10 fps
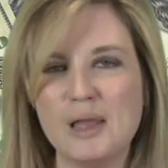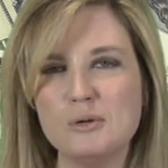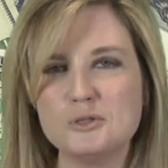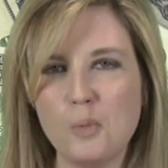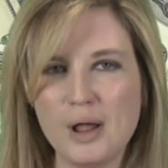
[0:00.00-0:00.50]
It
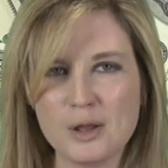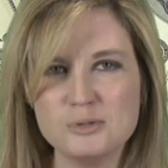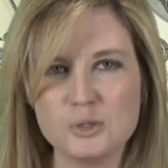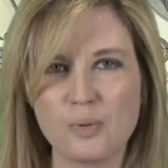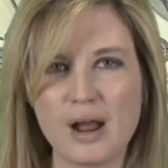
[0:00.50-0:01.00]
was a
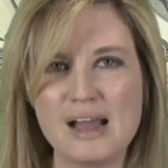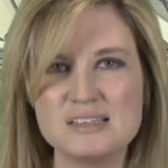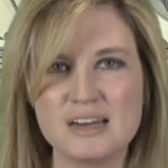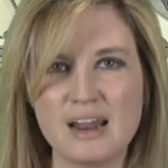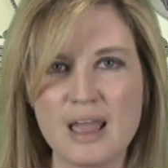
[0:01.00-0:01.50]
welcome
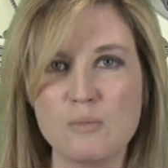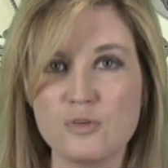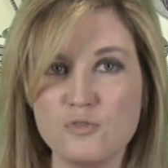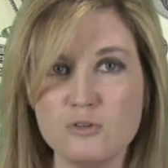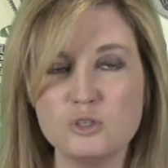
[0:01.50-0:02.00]
surprise and a night
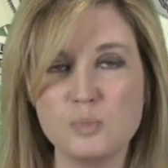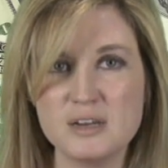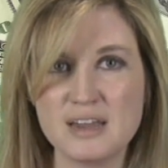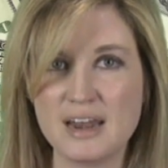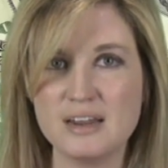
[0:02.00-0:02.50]
with few
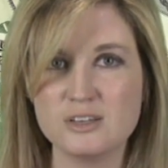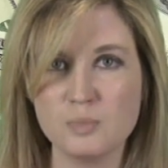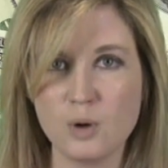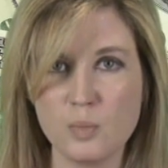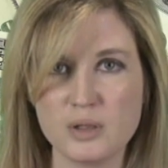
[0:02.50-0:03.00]

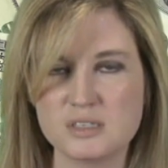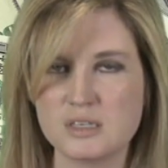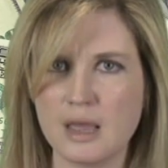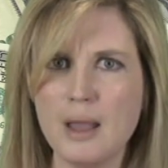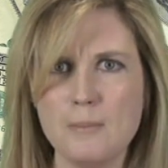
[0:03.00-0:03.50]
spontaneous moments.